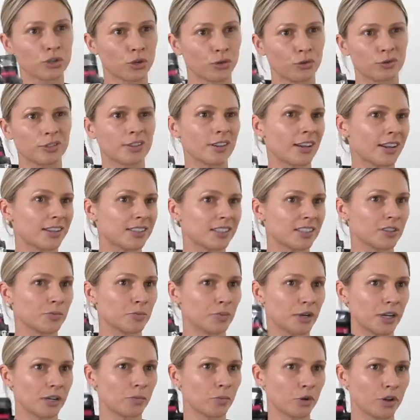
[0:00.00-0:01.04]
of two slices
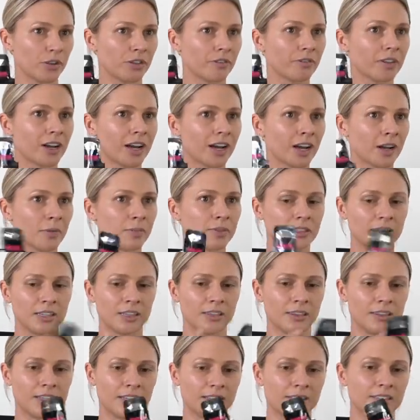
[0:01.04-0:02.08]
of bread worth of carbs
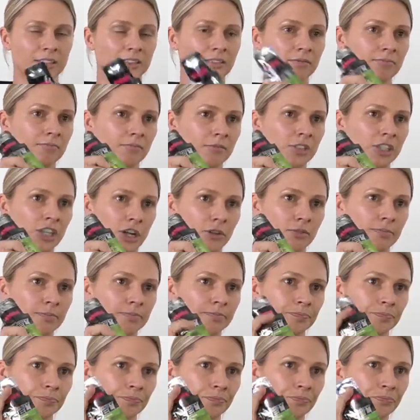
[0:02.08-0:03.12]
in this gel.
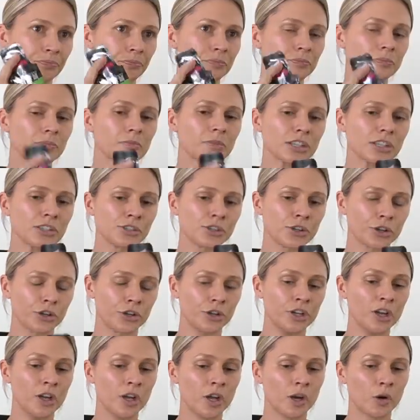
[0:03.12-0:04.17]
Yes.
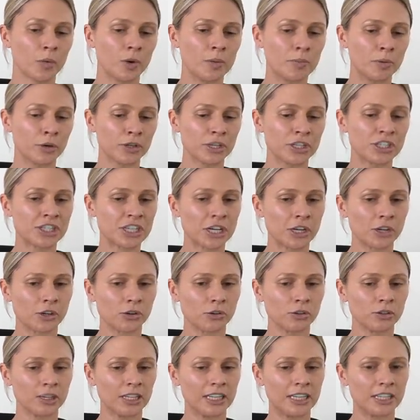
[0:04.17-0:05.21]
So we put a
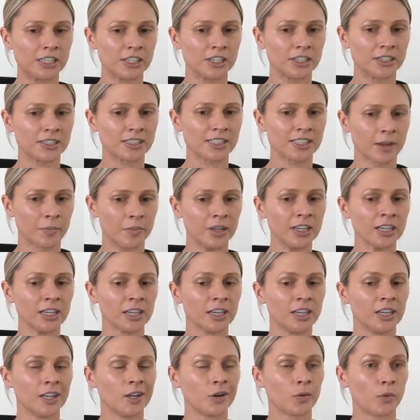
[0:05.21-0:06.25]
gel into your stomach
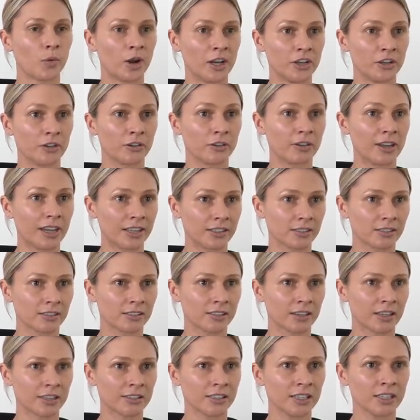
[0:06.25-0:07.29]
when you're
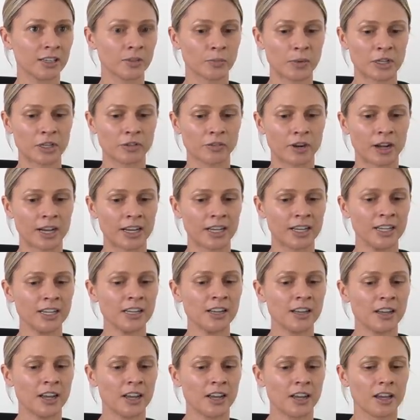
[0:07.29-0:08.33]
exercising and when you're
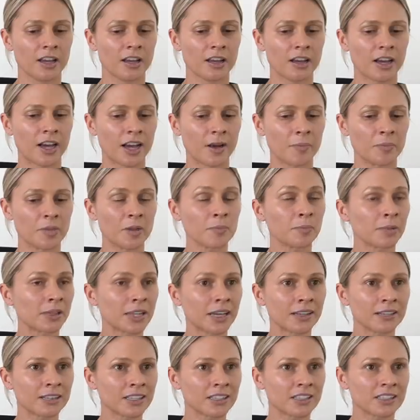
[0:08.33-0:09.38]
riding. Um, the
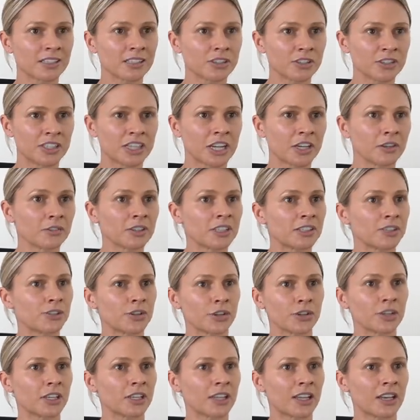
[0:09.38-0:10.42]
blood that's generally
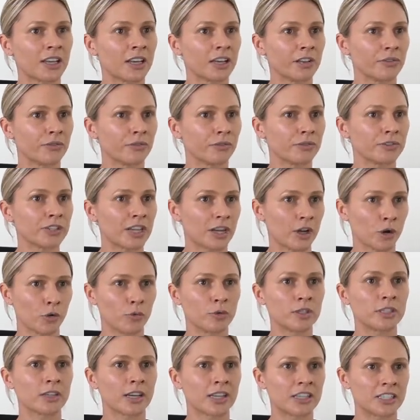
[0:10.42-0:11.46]
circulating to help
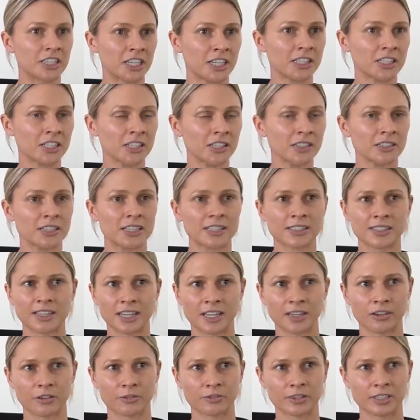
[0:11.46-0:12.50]
with digestion is
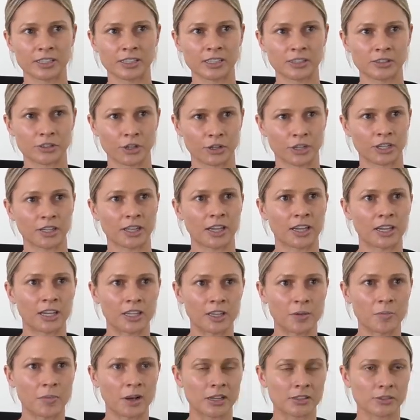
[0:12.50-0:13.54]
then obviously circulating
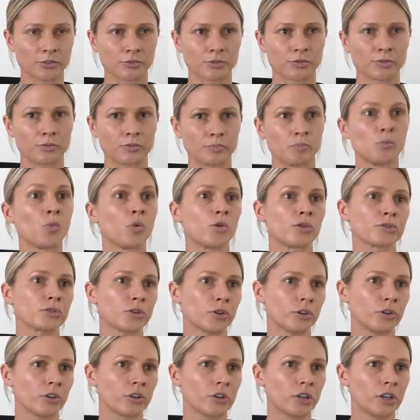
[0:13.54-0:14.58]
your muscles more
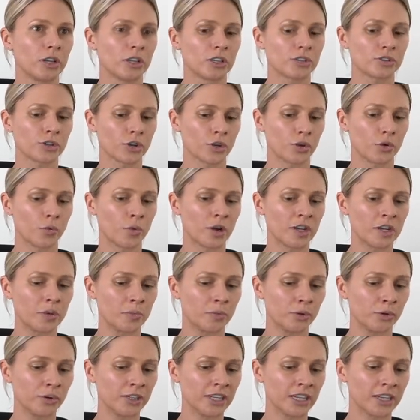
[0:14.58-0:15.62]
so. So when you
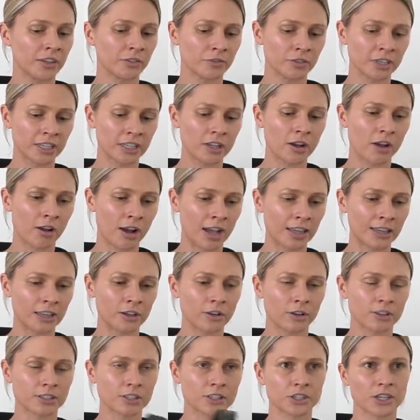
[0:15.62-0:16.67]
put in a really highly
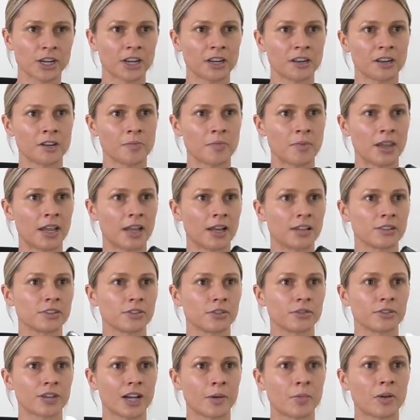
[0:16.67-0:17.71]
concentrated amount
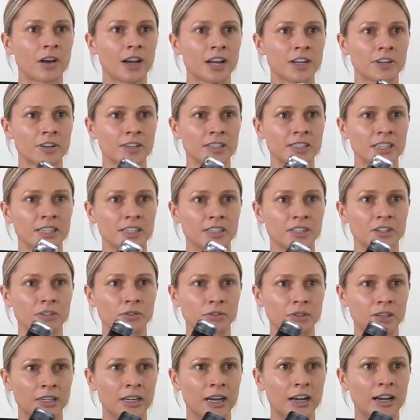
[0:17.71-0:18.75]
of carbohydrates into
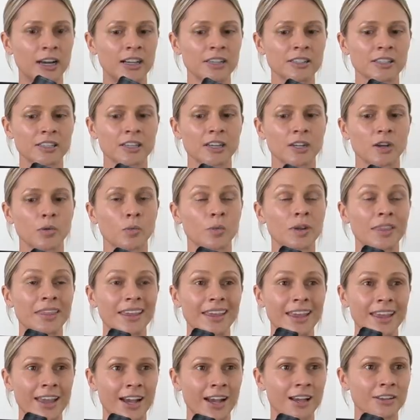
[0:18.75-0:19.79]
your gut
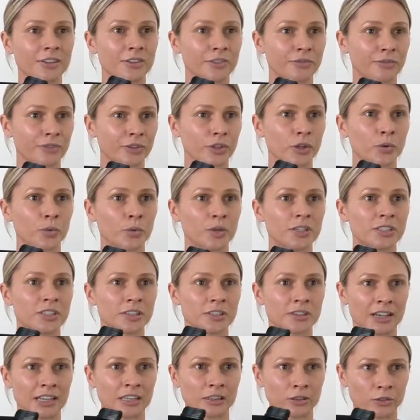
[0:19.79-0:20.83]
without fluid
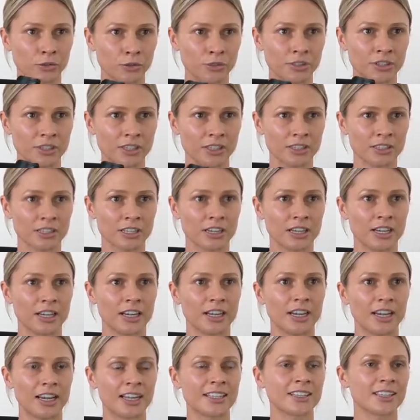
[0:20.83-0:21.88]
to dilute it,
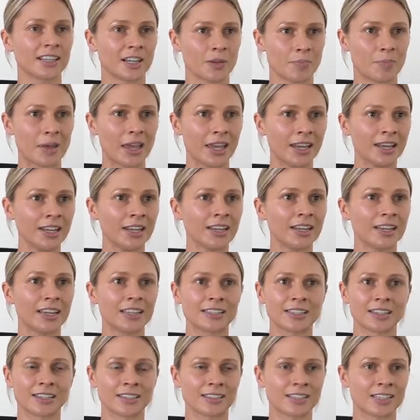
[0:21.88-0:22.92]
it's going to panic,
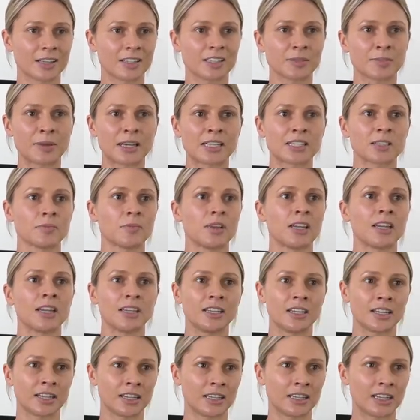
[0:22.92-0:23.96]
it's going to start spasming,
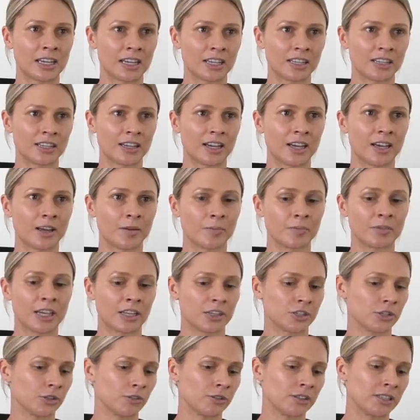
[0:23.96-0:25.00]
and you're going to get um,
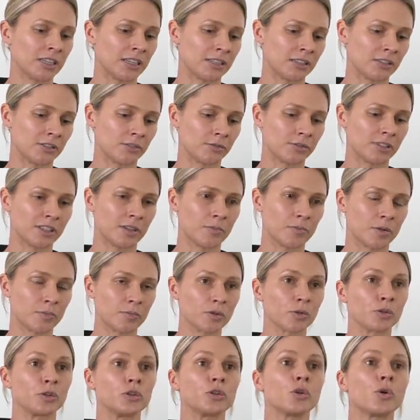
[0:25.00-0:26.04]
gastrointestinal
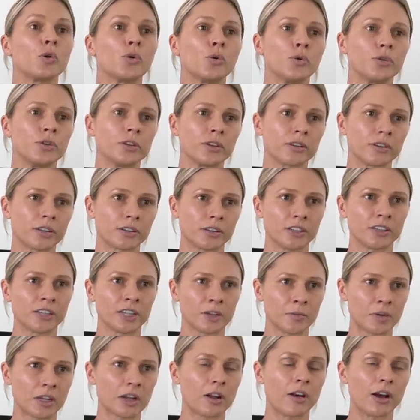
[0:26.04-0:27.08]
symptoms, or you could. You're
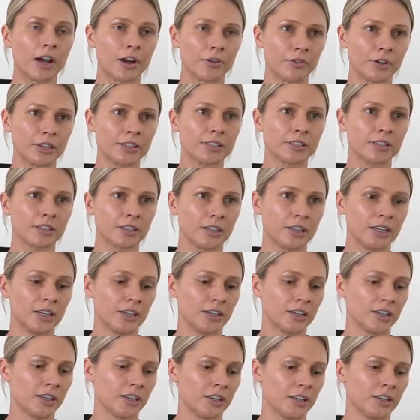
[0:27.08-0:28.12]
going to be at higher risk.
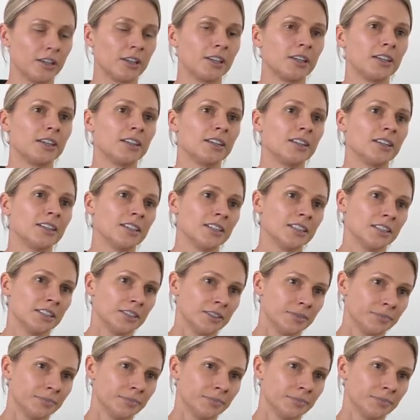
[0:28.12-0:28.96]
I've So I've done